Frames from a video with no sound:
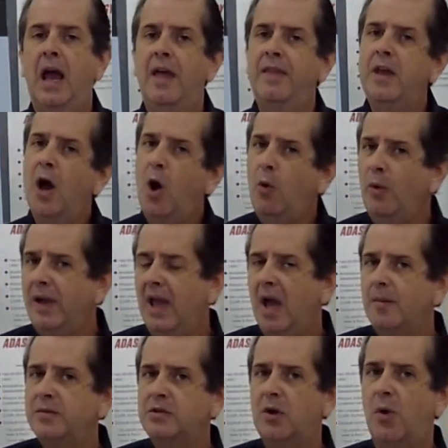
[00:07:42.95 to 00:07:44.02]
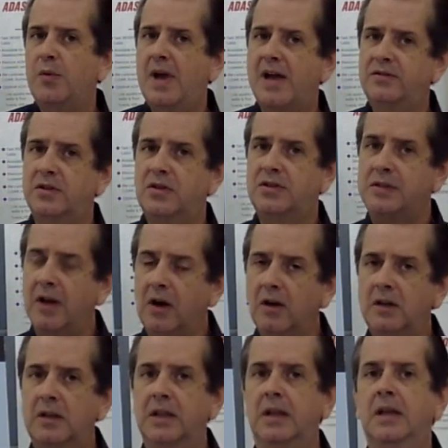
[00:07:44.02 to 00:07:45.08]
And the O E Ms don't
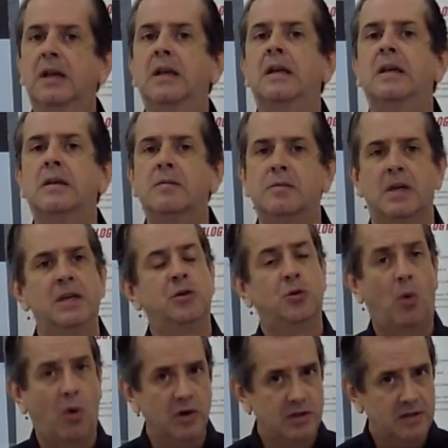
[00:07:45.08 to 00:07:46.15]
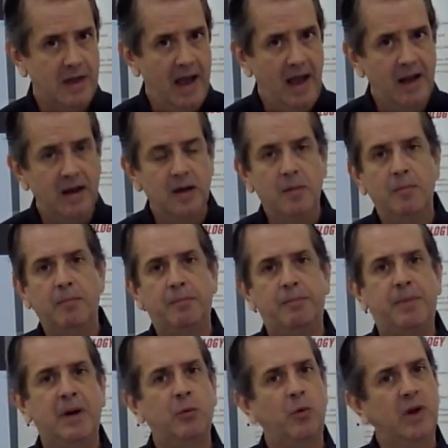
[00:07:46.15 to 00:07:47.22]
necessarily endorse that,
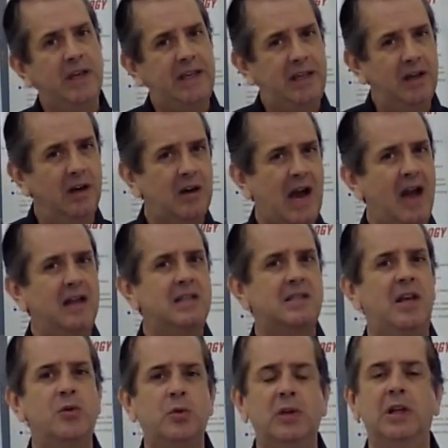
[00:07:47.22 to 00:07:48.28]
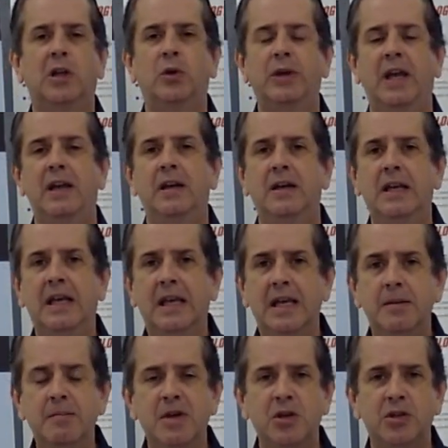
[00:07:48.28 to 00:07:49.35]
but we're here kind of centrally located
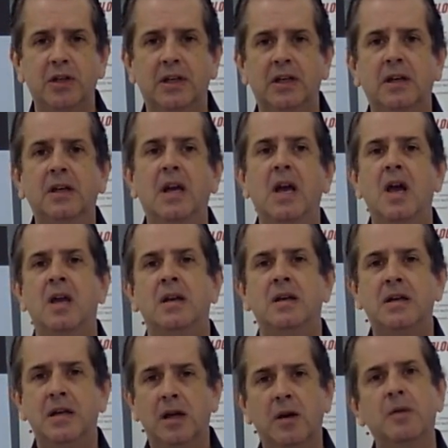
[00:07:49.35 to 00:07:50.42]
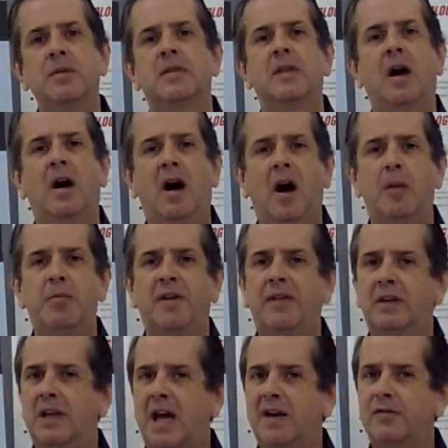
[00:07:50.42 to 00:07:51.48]
in Michigan, near the hub
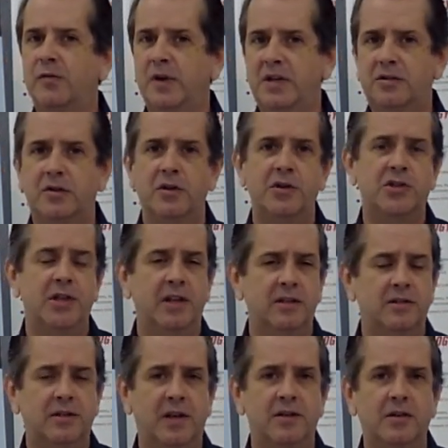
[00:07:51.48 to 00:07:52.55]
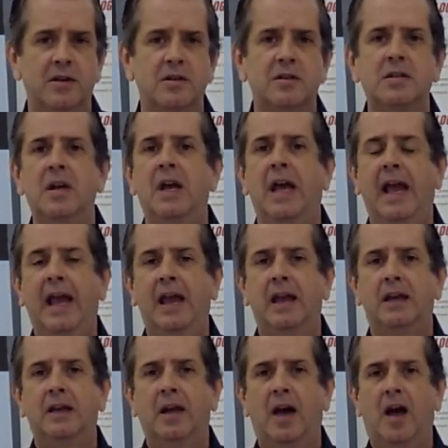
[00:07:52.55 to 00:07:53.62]
of a lot of research centers
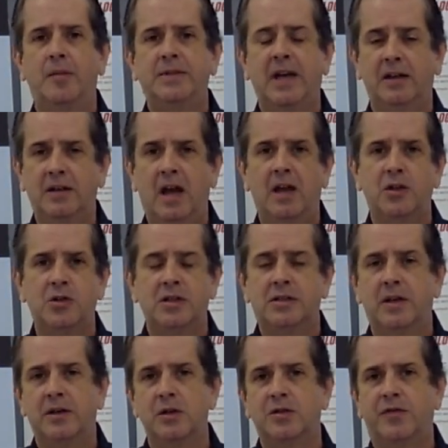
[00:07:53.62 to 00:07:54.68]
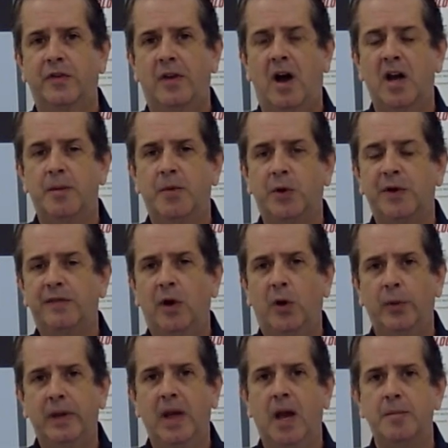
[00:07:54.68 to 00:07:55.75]
and uh, technology centers for the automotive
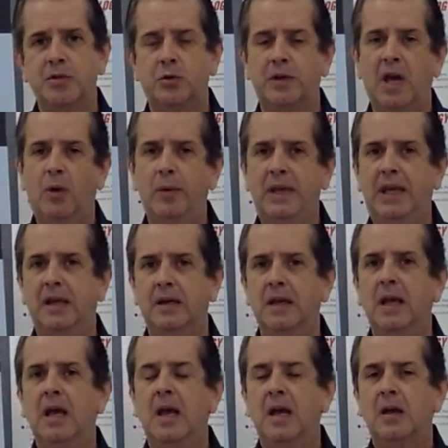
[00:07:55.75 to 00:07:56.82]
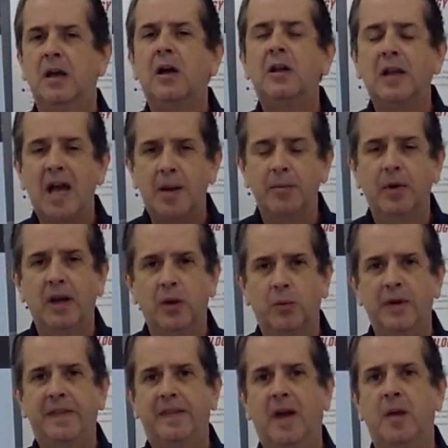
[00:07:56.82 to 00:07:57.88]
O E M, so that we can
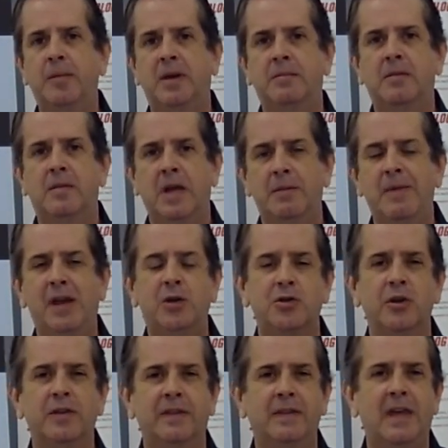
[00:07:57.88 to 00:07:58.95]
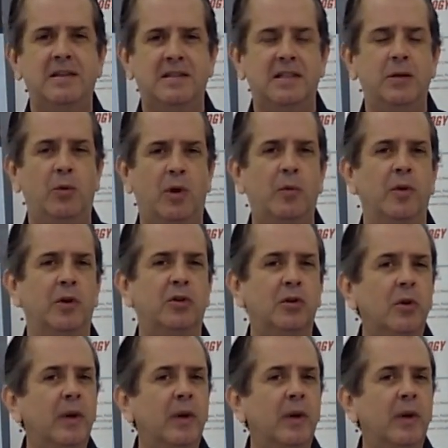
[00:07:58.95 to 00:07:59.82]
collaborate with them and, and make sure that they see what we're